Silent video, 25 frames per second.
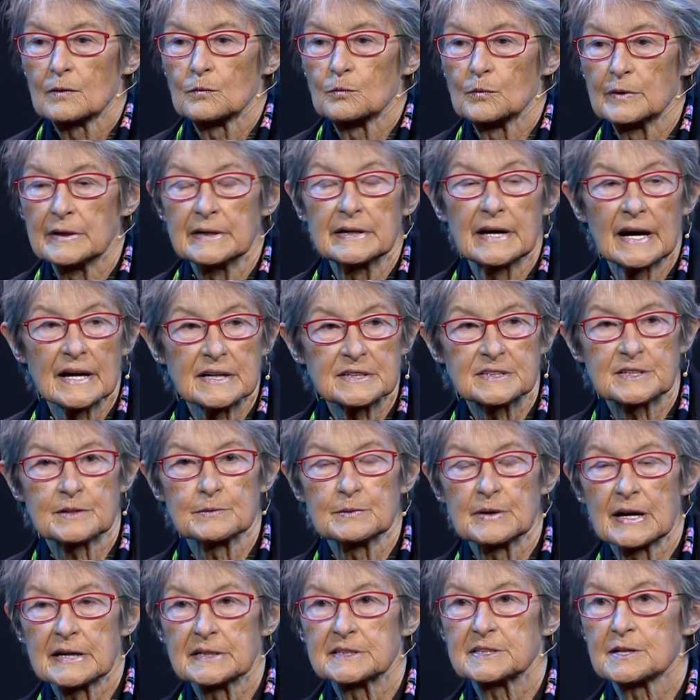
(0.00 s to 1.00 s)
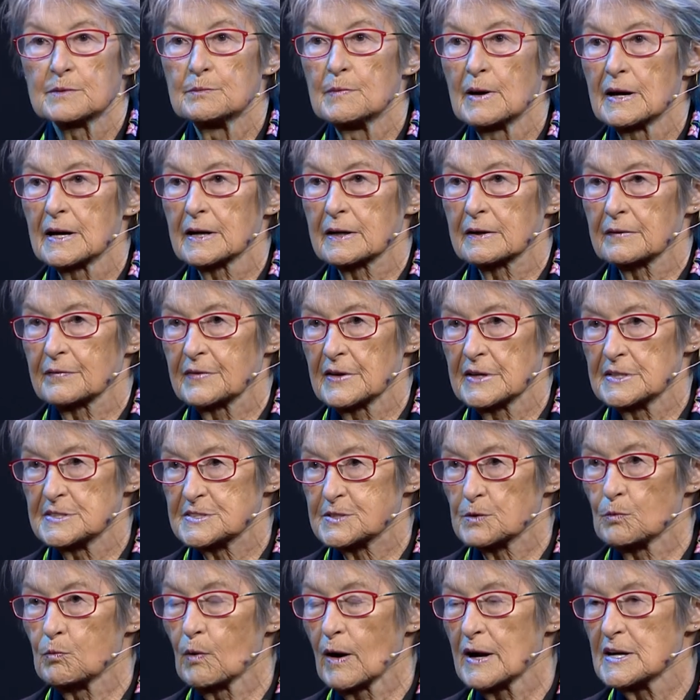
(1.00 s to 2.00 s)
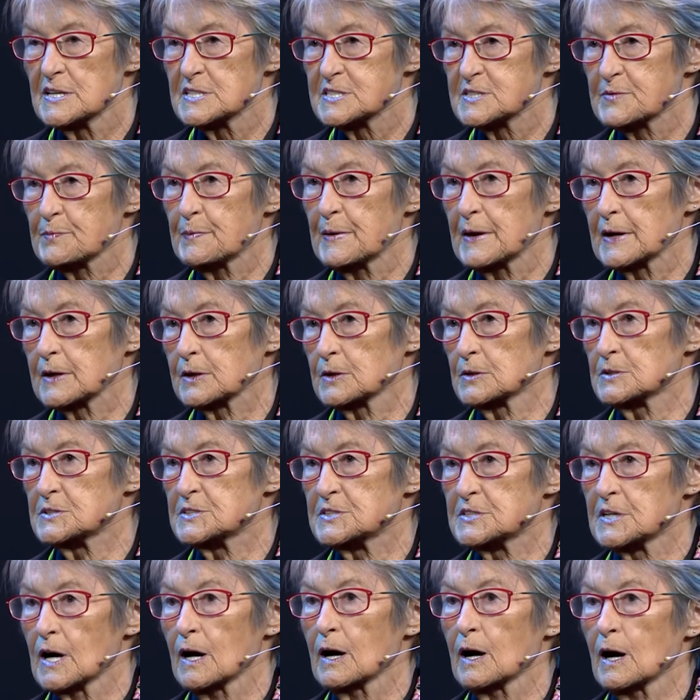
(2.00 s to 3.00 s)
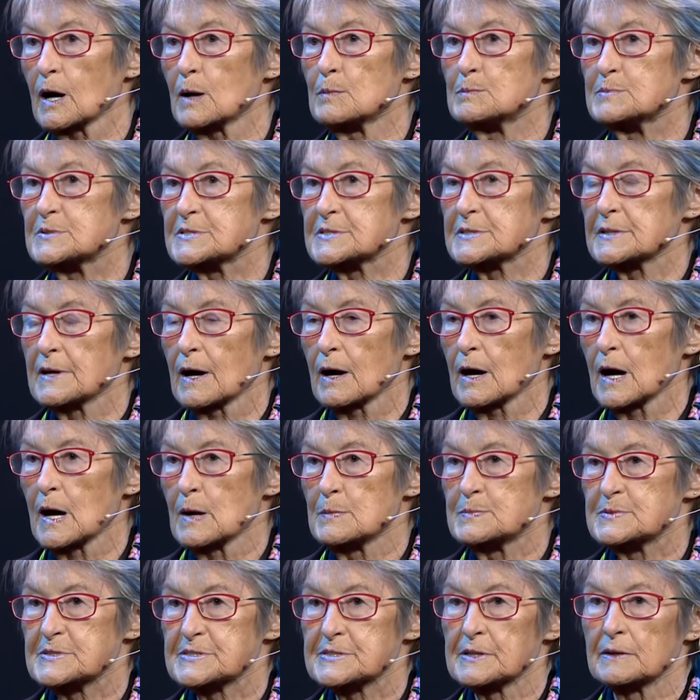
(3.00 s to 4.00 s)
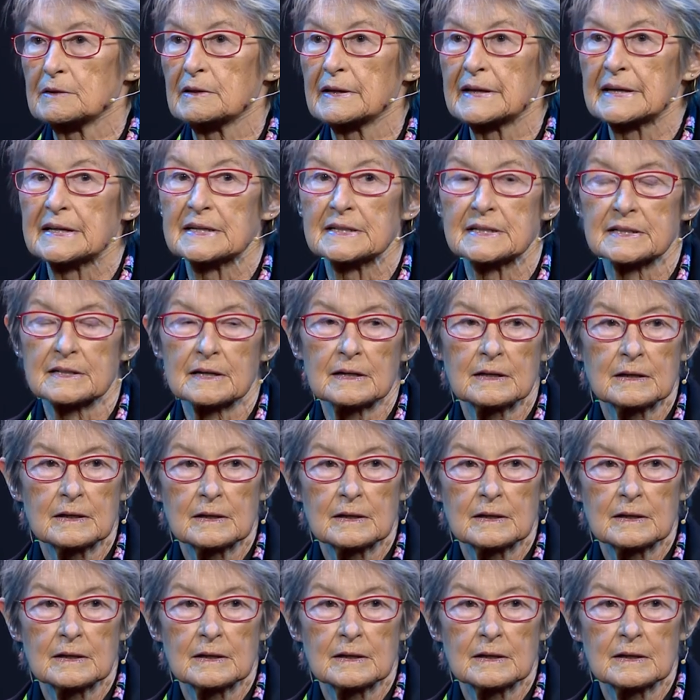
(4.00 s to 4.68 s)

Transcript: We need to make these waste picker jobs obsolete.